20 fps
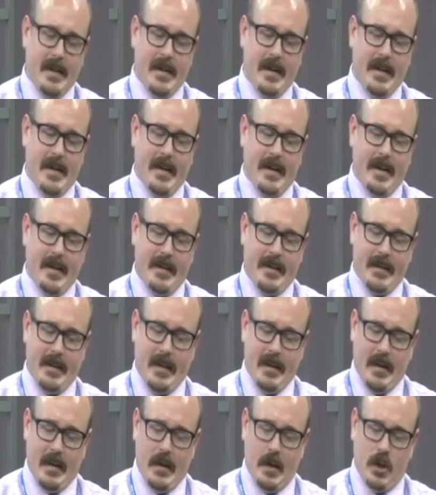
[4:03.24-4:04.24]

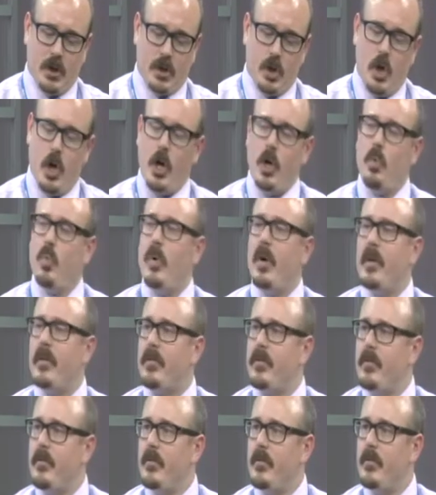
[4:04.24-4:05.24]
Along with
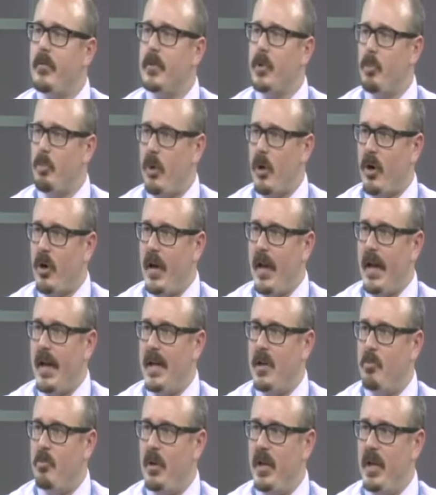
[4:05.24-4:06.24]
your Part A
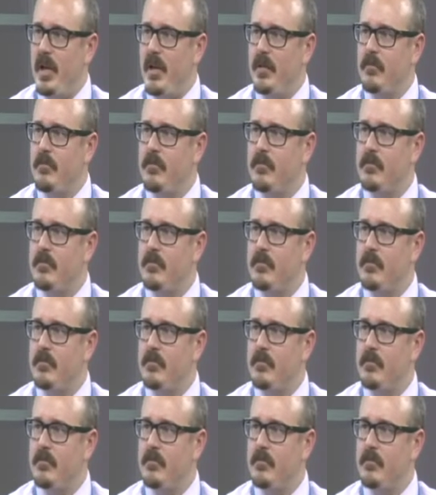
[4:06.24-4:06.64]
and B,